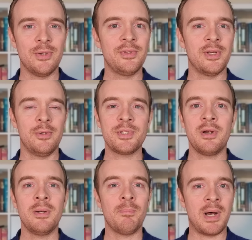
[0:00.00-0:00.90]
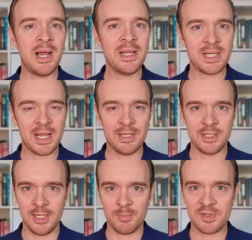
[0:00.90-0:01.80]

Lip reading: those are my 10 tips